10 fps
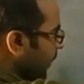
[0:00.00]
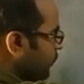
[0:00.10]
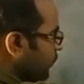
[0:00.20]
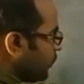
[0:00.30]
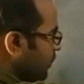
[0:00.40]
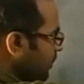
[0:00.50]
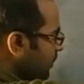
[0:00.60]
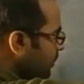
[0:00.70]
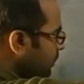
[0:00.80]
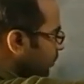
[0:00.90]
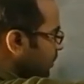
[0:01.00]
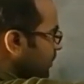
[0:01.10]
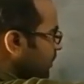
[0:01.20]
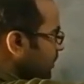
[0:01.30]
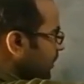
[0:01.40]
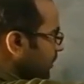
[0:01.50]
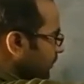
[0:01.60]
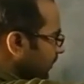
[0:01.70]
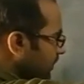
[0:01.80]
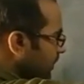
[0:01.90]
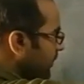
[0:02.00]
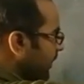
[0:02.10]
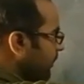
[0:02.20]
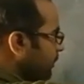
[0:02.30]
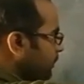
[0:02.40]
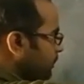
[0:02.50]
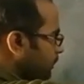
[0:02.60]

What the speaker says: We have to draw the reflected ray